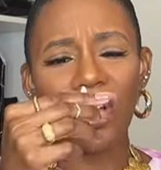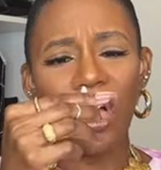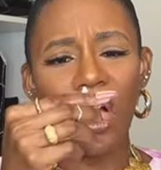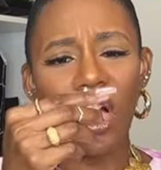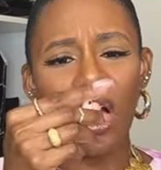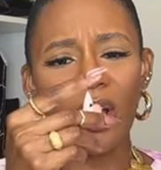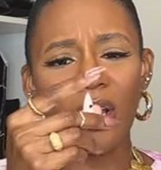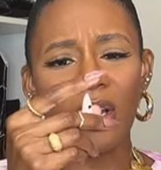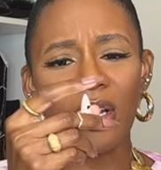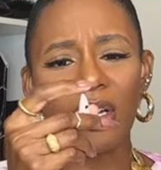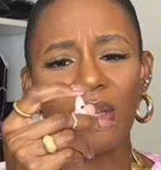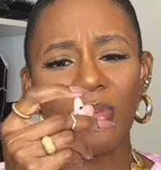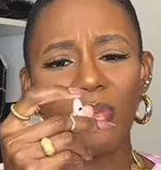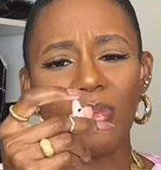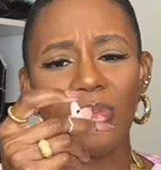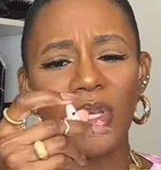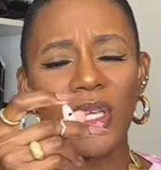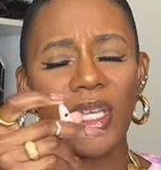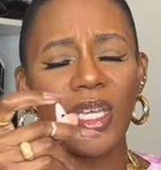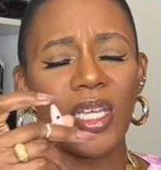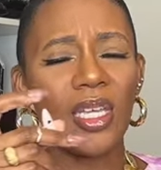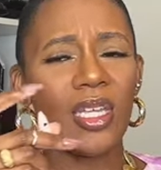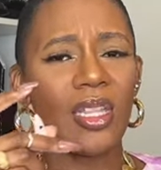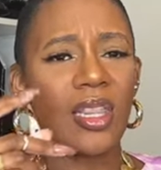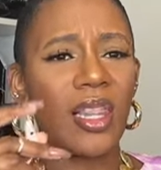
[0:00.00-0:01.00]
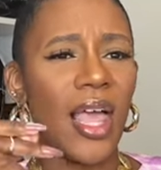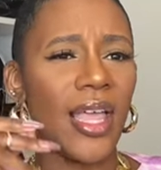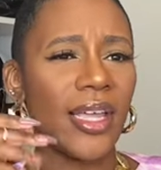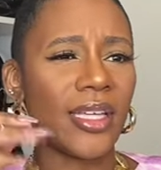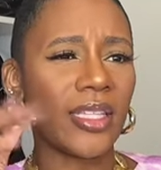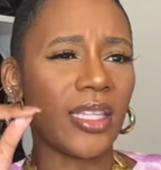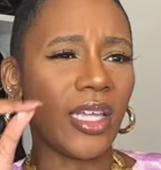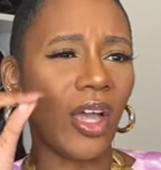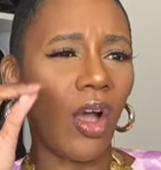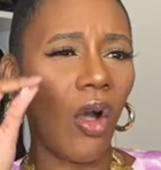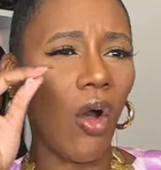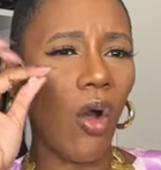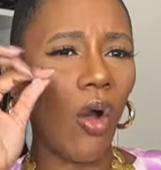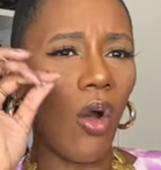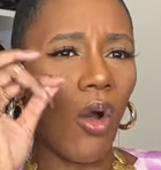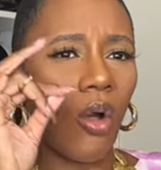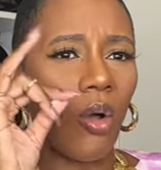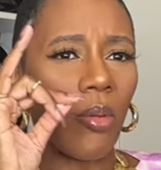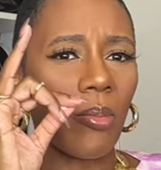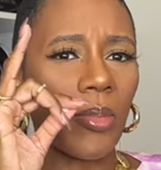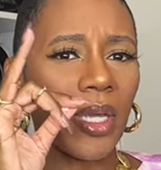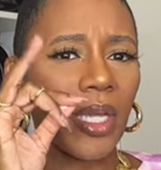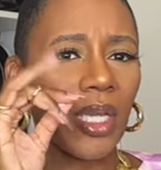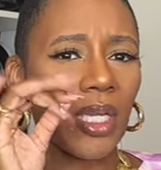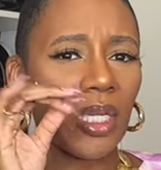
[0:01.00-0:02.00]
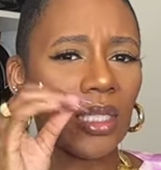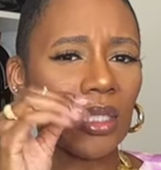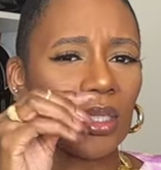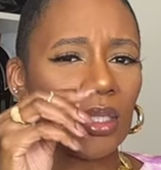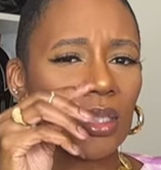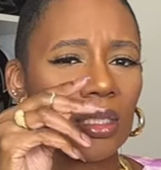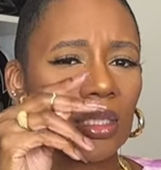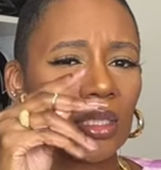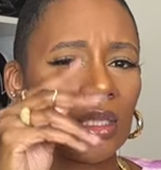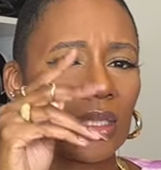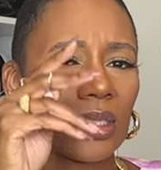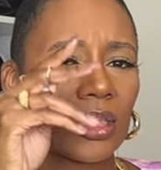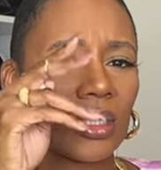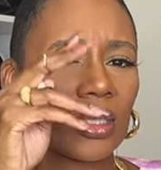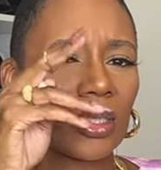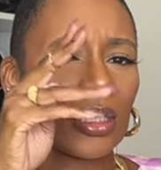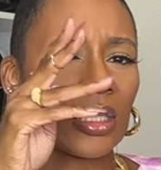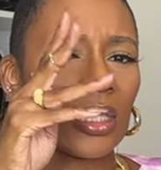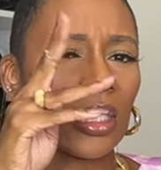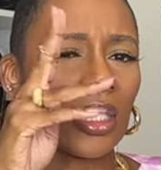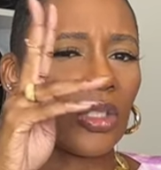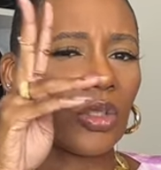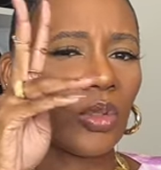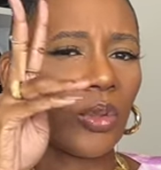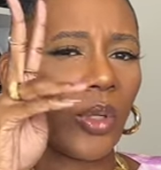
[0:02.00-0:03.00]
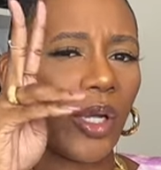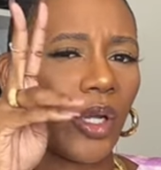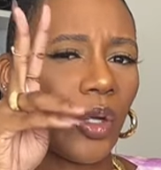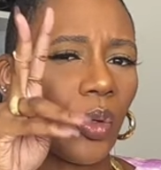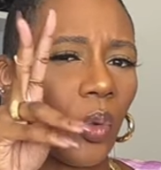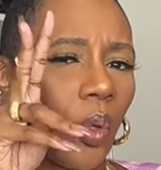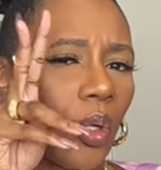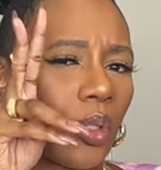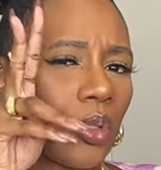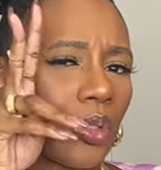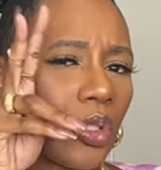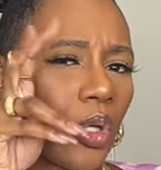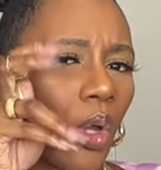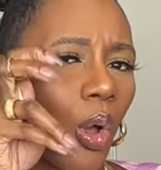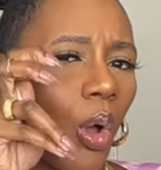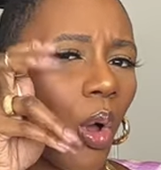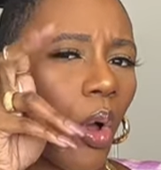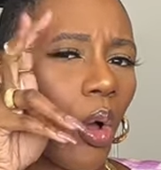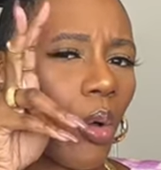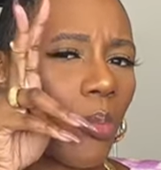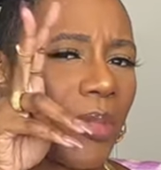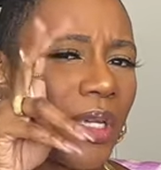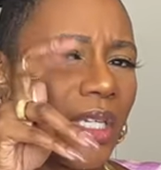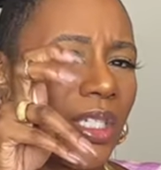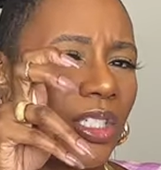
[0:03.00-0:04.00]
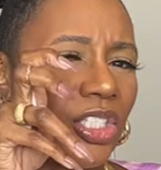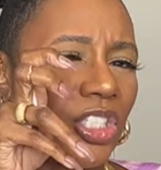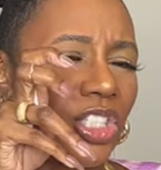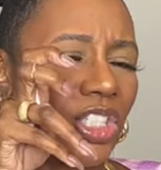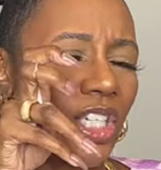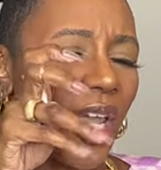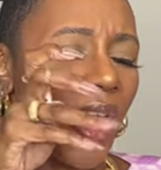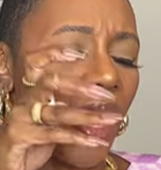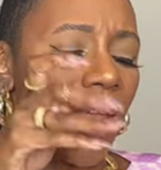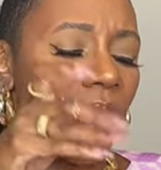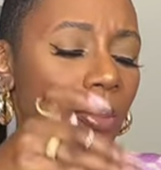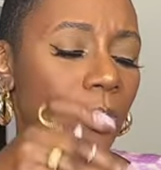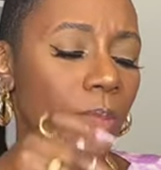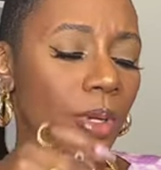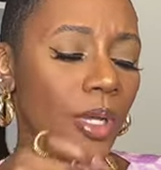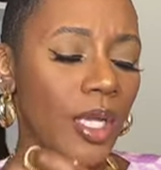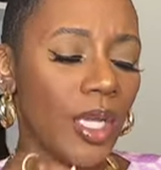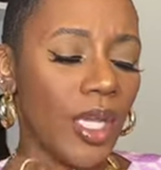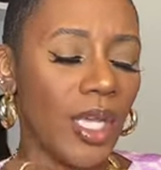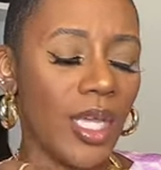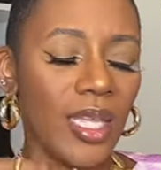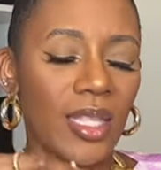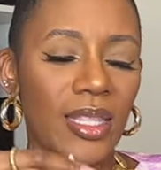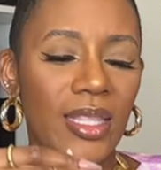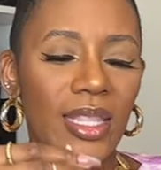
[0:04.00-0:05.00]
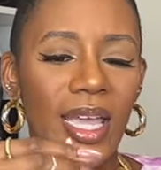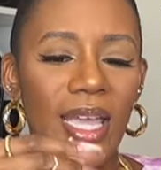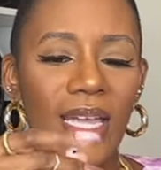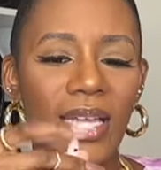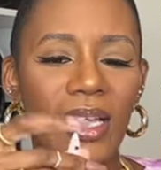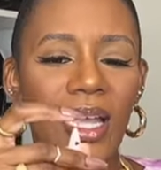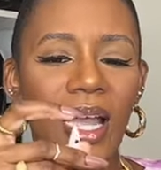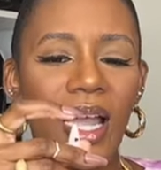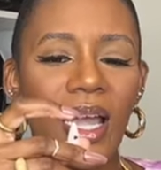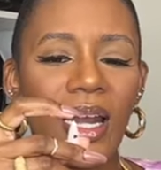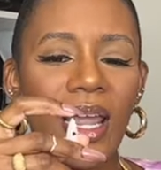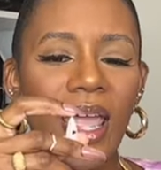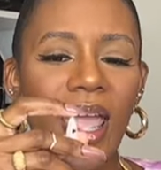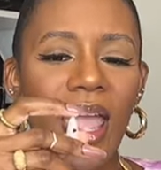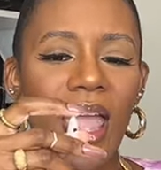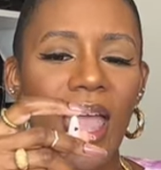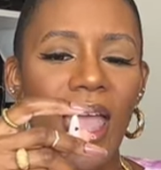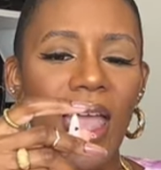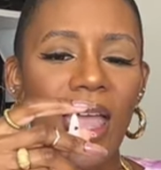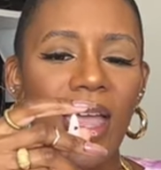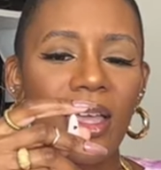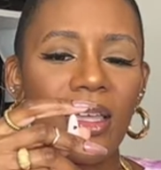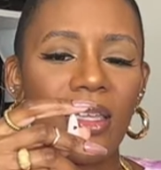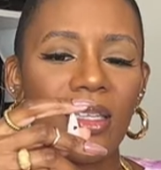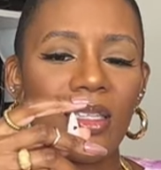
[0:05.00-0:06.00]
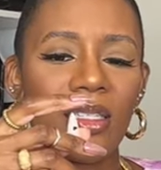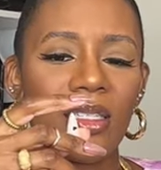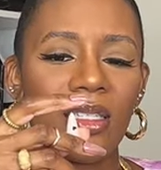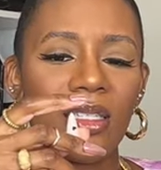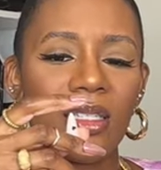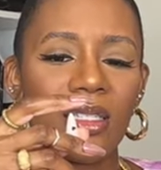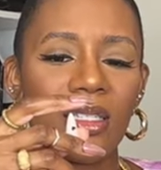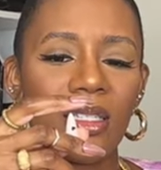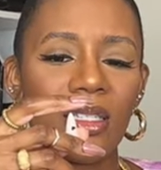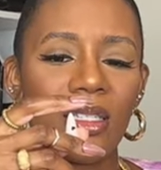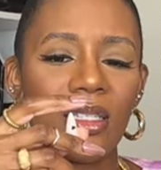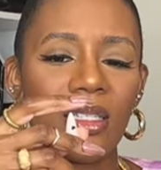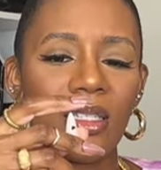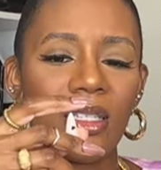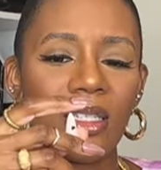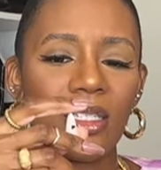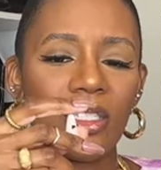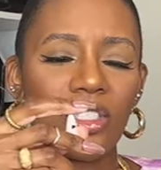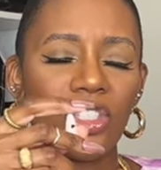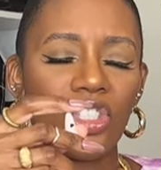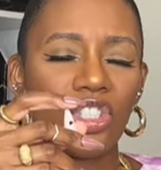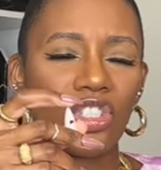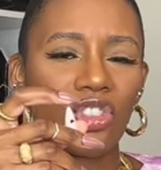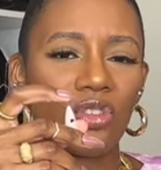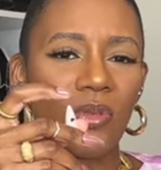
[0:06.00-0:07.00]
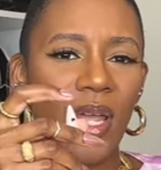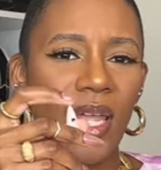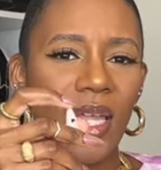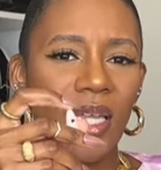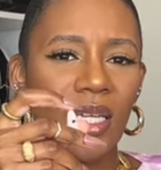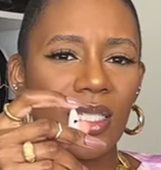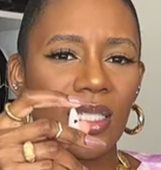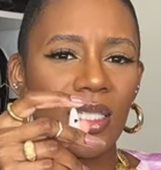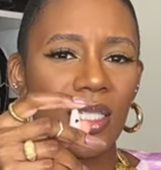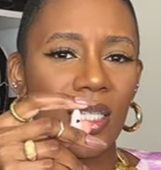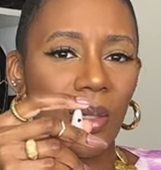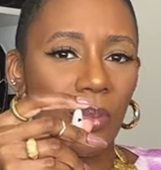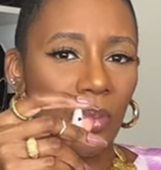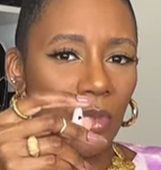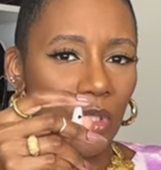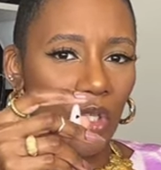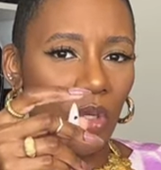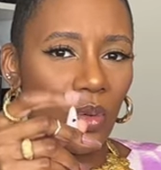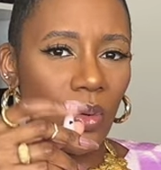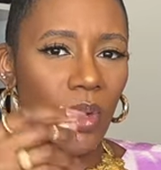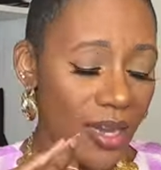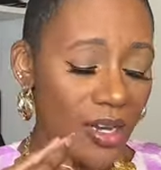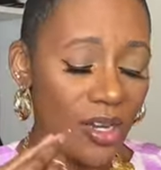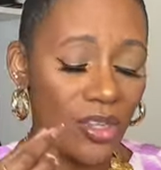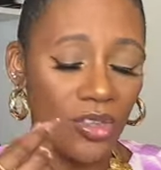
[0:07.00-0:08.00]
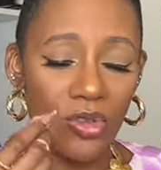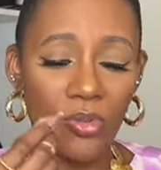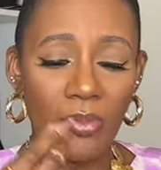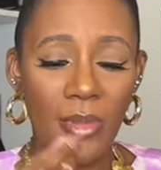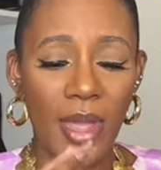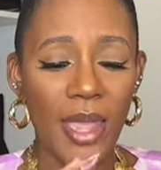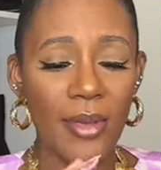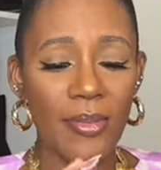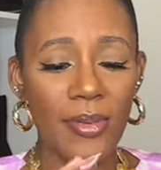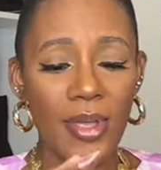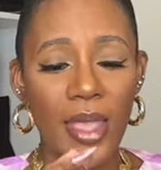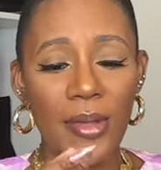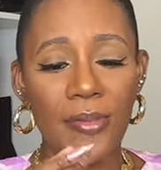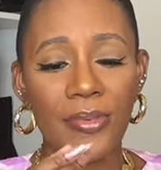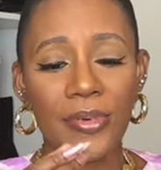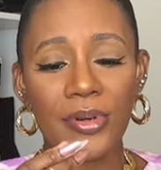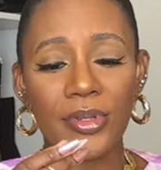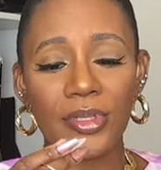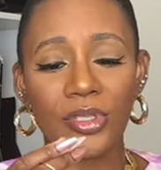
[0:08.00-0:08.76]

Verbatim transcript: are going to be like the almond, can I do air quotes, almond shape that kind of has the straight tip to it. You may be able